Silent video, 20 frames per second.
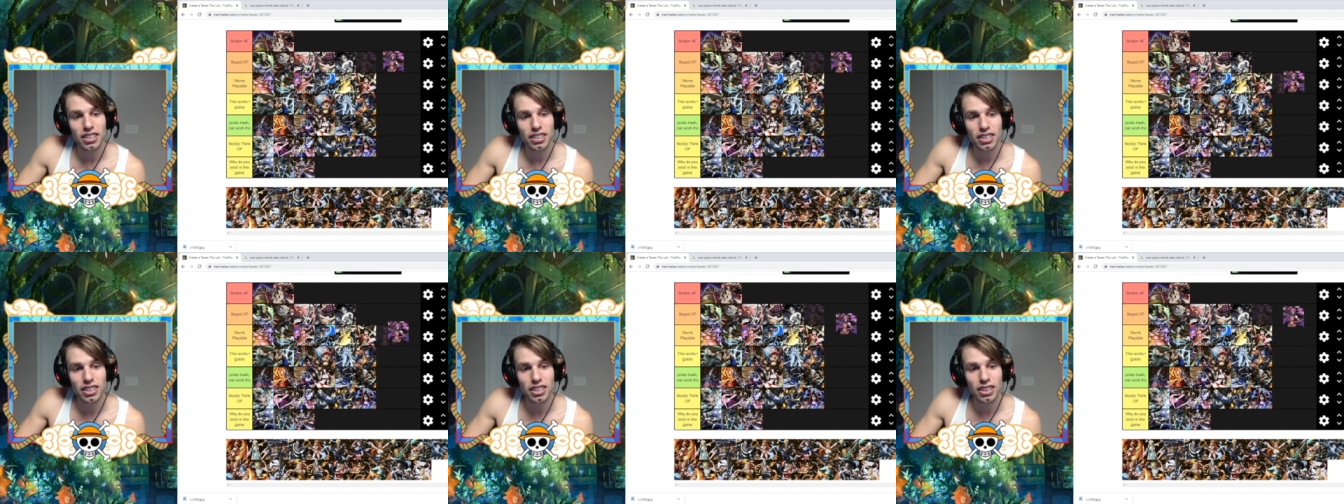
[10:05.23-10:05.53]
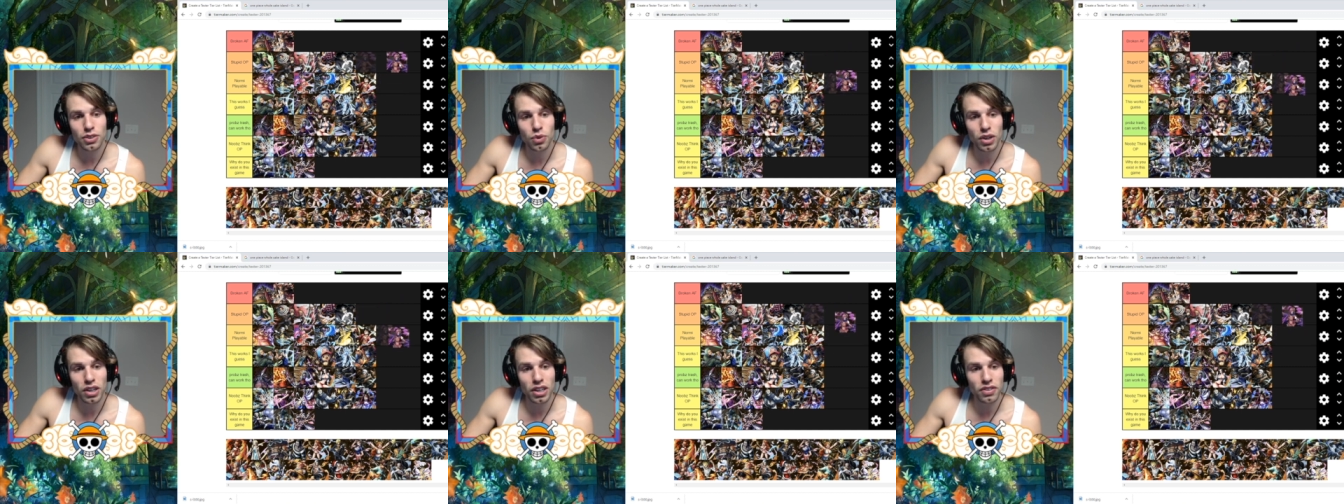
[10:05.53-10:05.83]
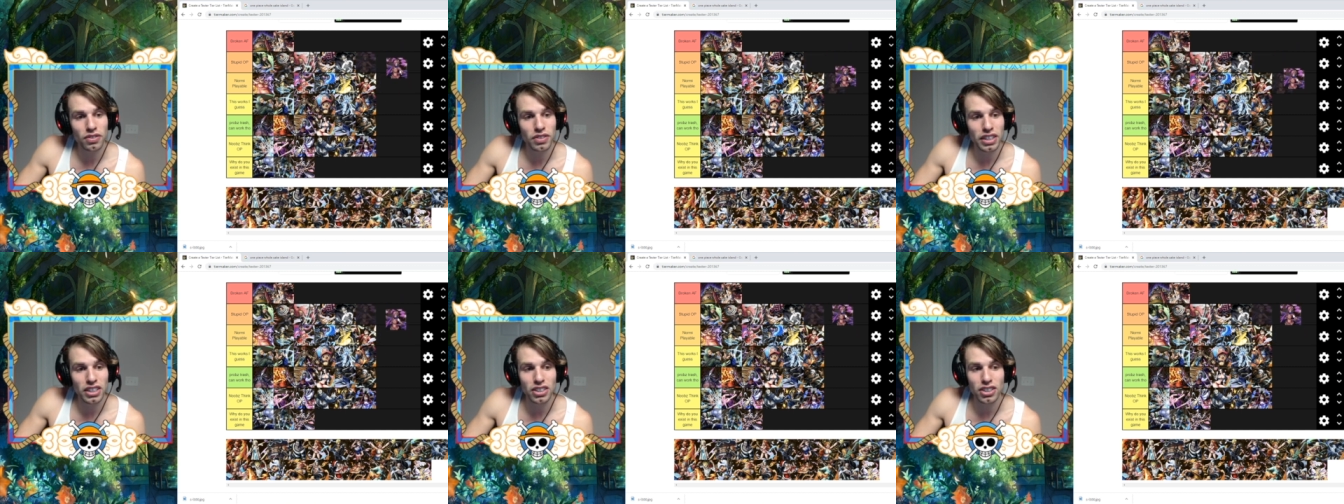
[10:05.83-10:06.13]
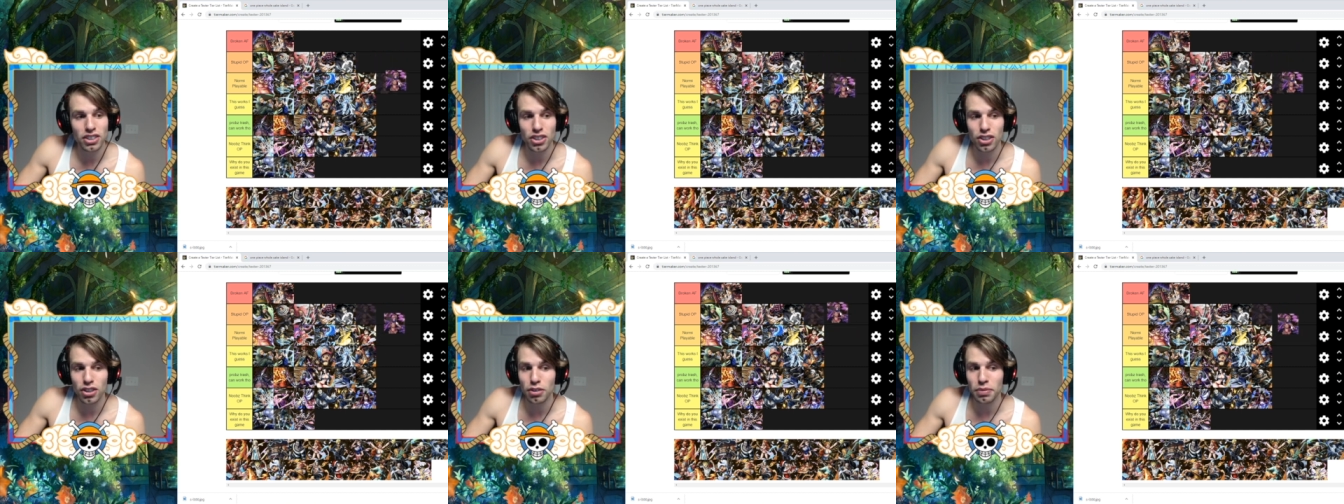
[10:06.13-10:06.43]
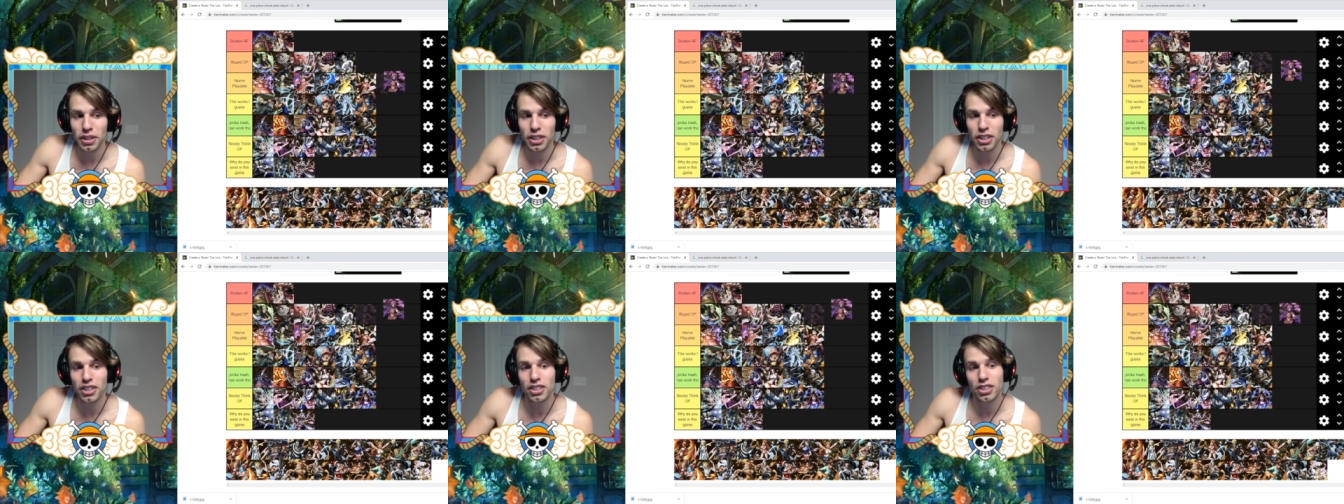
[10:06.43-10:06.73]
She's one of these two
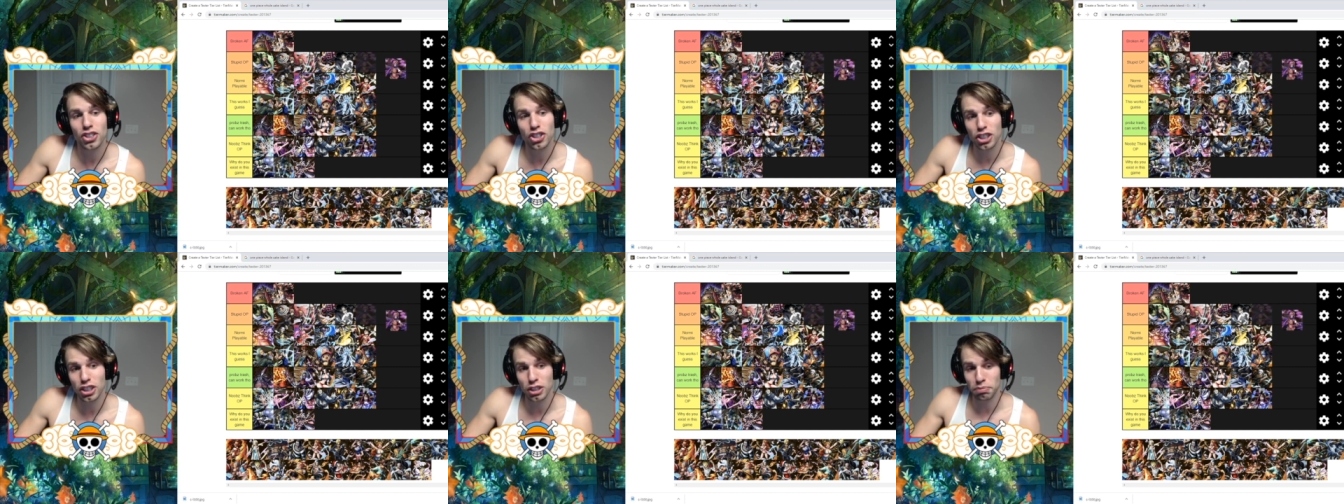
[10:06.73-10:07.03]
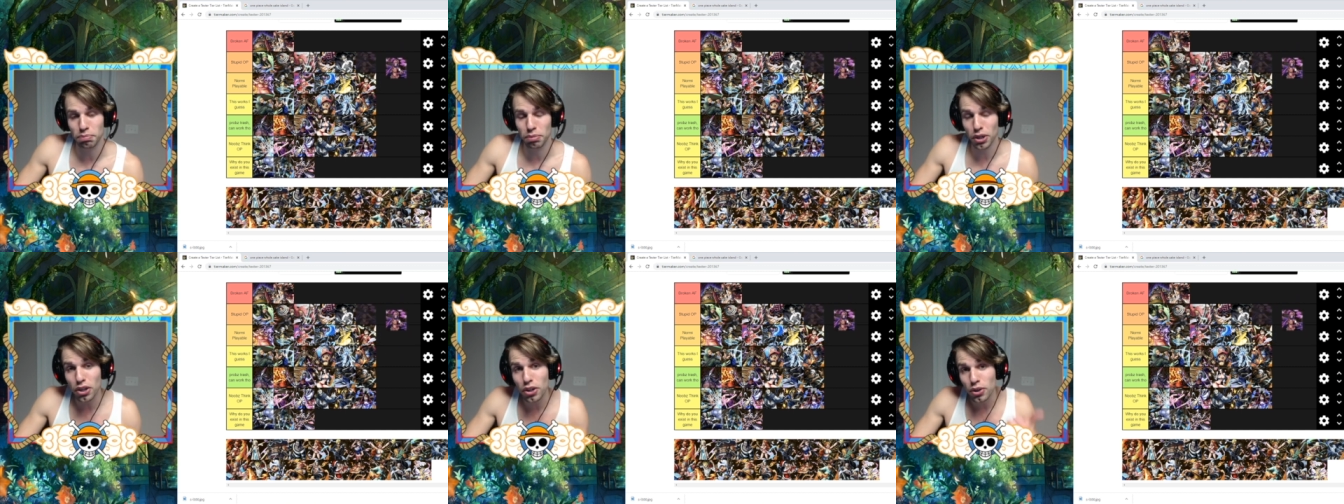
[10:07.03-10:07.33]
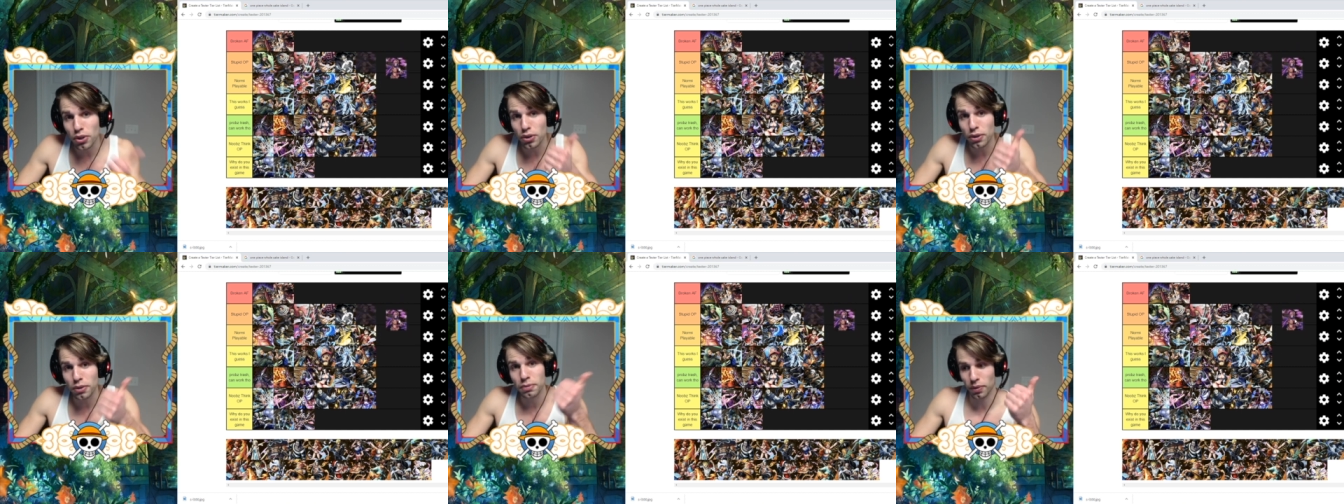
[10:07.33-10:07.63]
because she's blue,